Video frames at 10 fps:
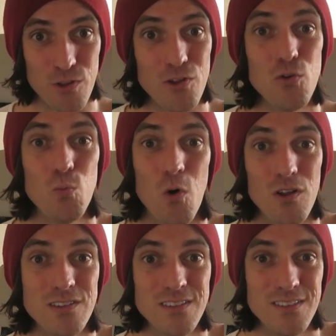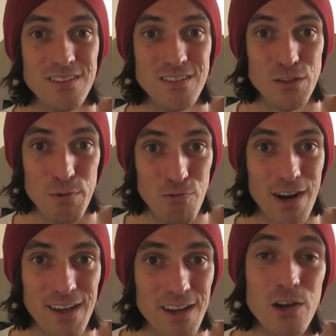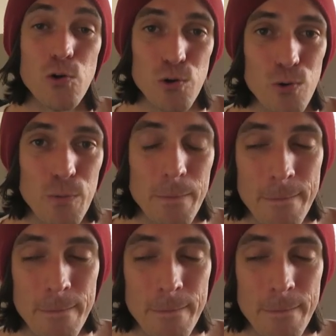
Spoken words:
that you want to be ranking in Google.